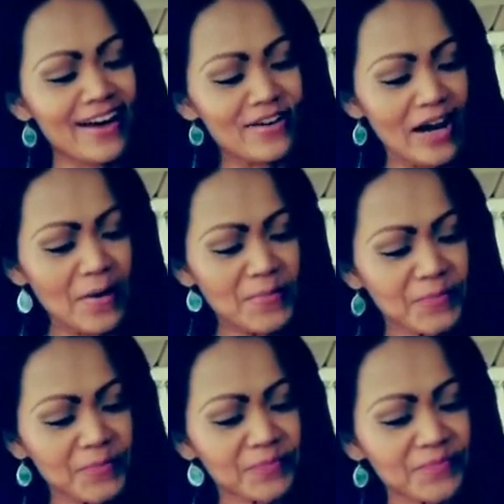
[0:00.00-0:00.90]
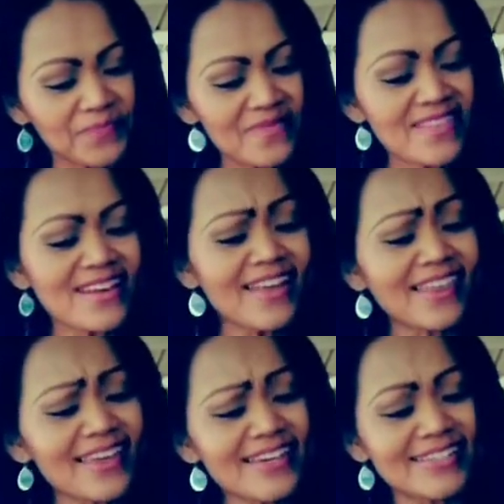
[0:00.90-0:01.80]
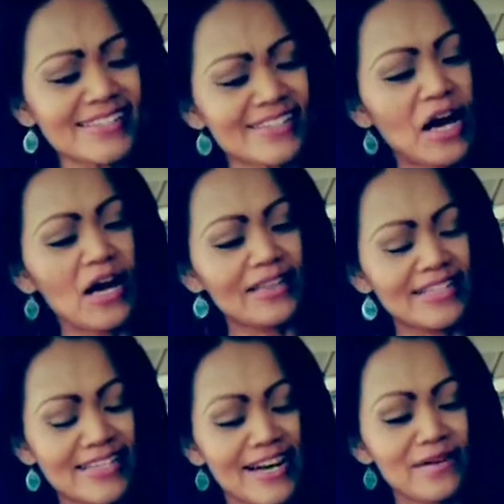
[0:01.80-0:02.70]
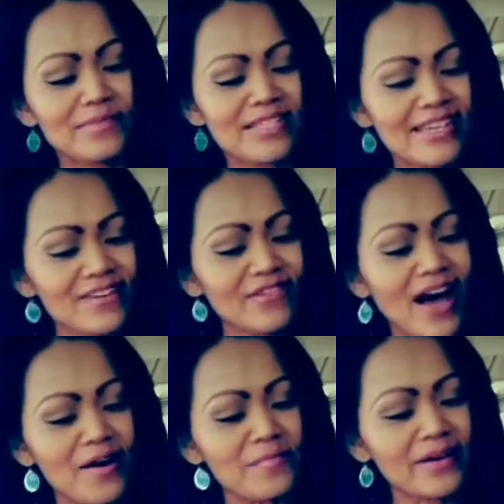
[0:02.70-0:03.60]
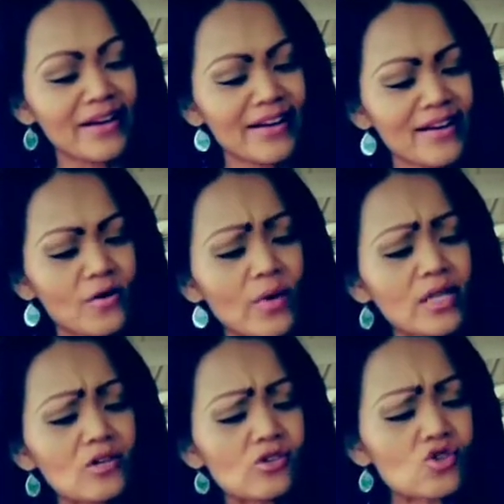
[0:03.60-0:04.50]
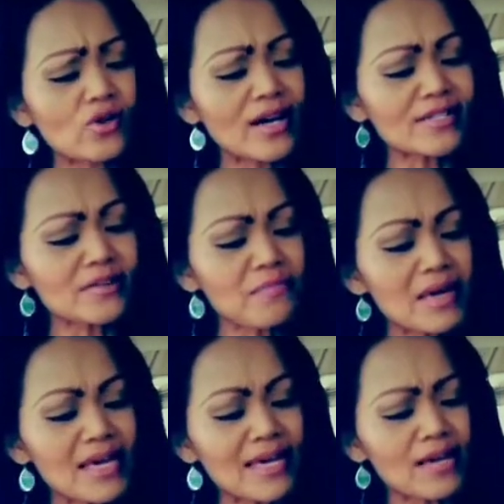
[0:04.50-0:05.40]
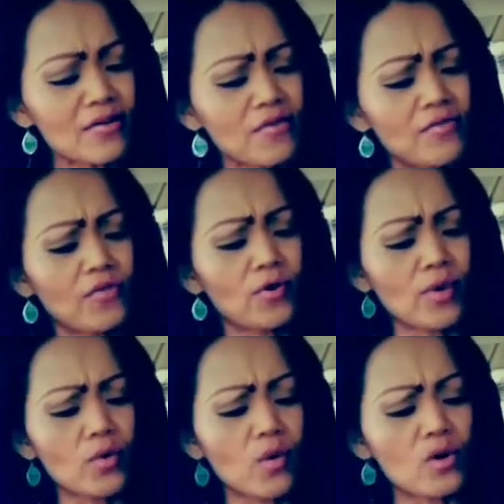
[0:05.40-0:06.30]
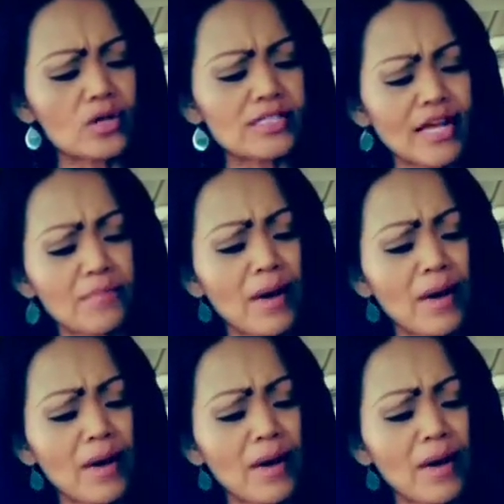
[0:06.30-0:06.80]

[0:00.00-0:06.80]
all right and this is not the time to give up. When you trust me for rewards and